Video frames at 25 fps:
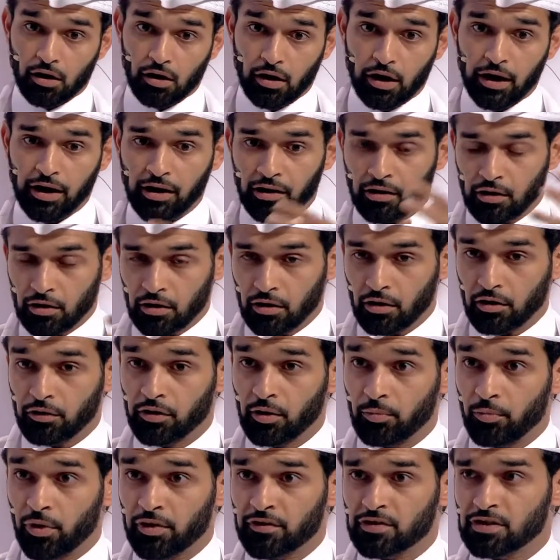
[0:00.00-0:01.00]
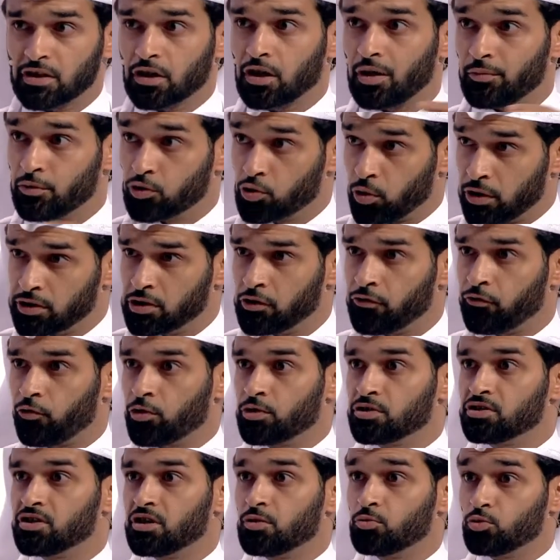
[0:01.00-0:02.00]
In the months to come, in
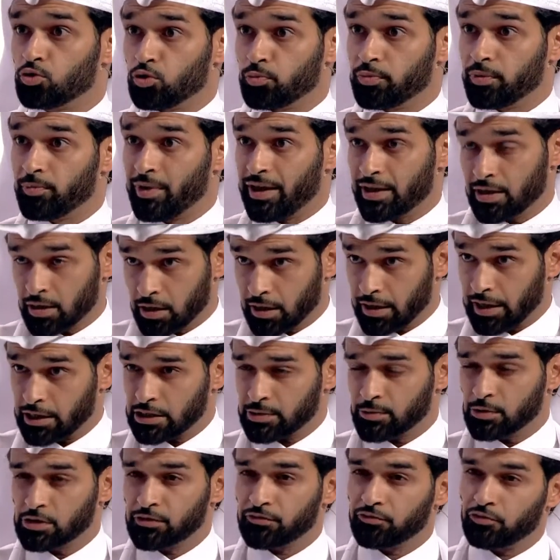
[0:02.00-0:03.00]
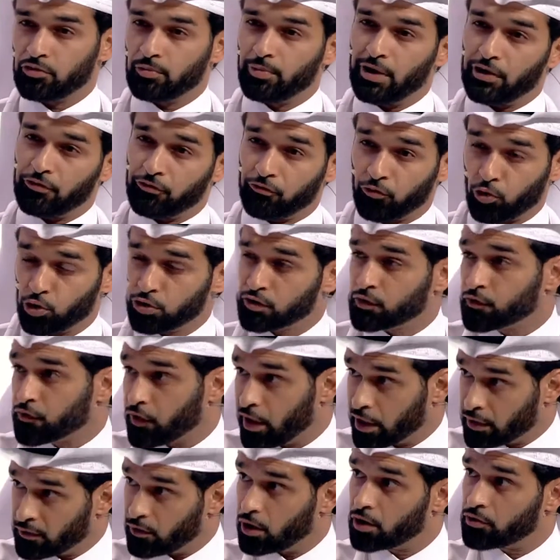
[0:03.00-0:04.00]
2014, we'll be making announcements for about 4 to
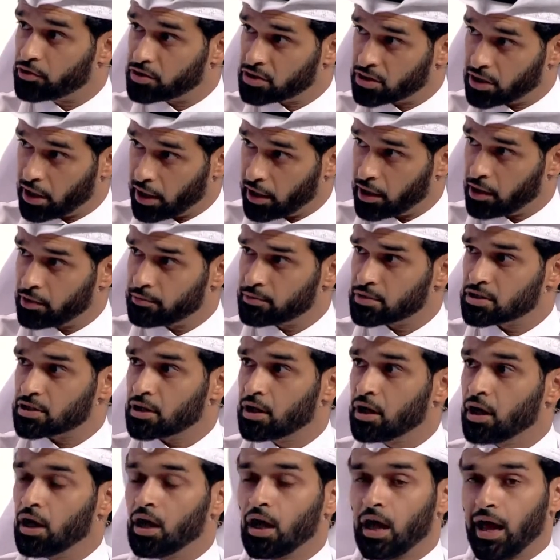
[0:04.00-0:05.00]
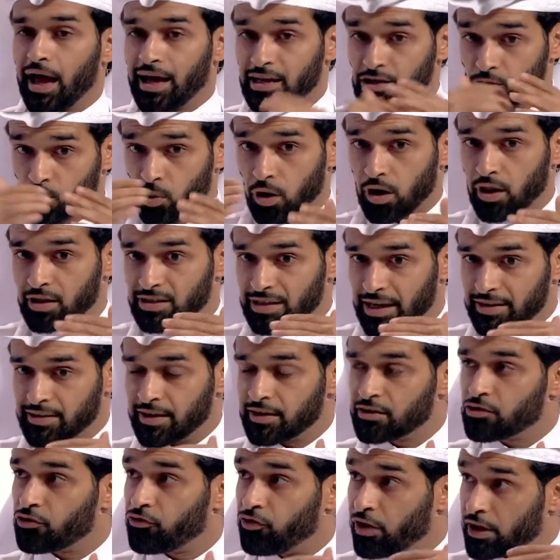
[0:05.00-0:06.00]
5 other stadiums, as well as
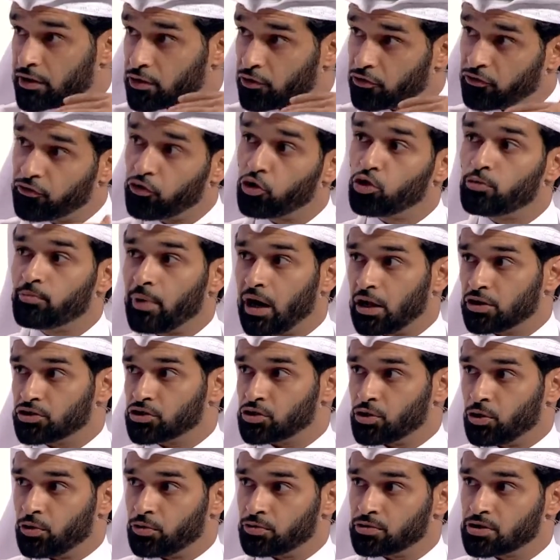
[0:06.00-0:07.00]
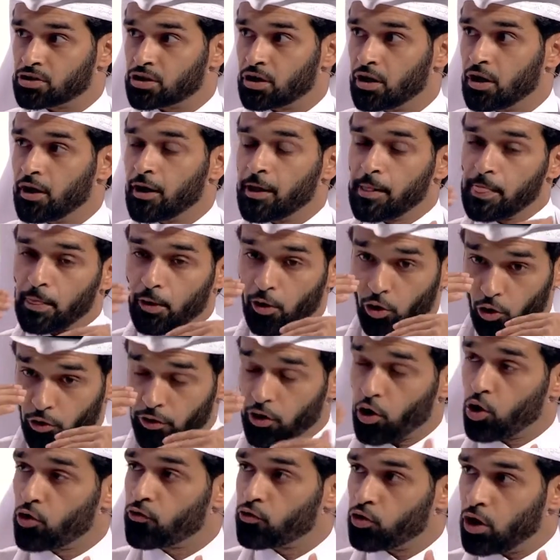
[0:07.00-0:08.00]
identifying the full milestones or
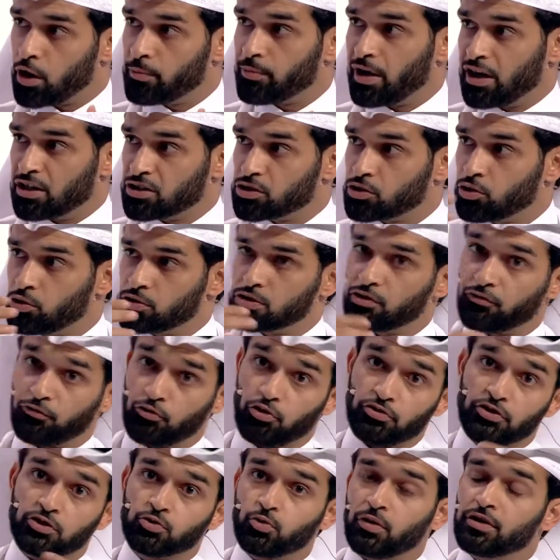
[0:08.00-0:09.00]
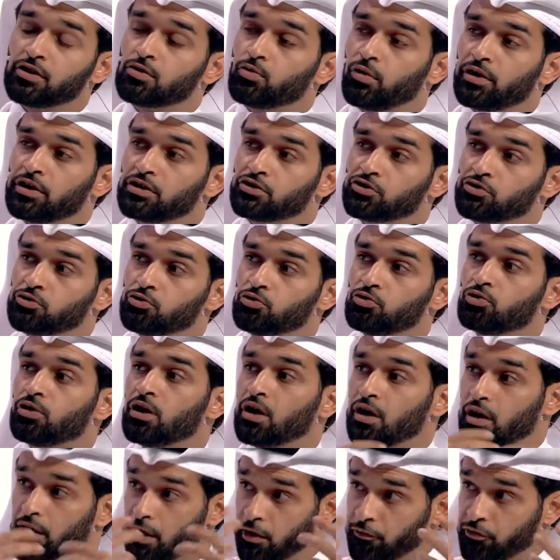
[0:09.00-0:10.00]
the overall milestones for the 2022
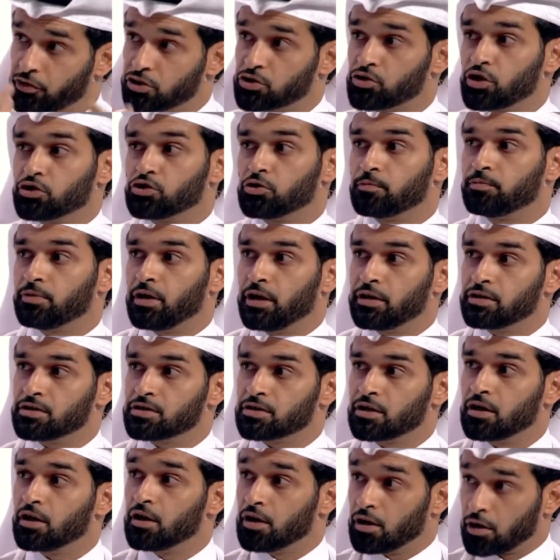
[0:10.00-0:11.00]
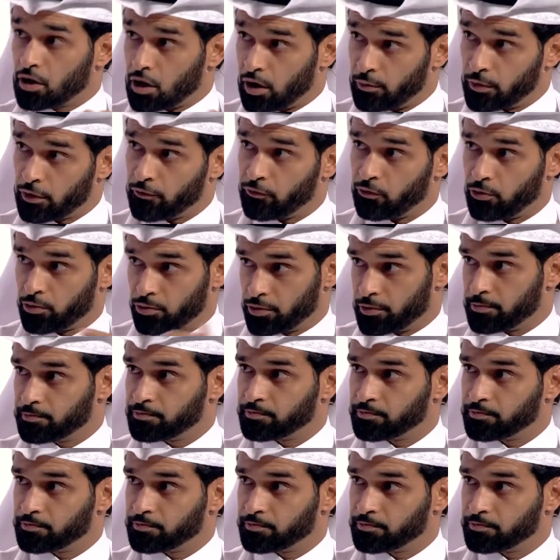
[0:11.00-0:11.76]
infrastructure plans coming forward.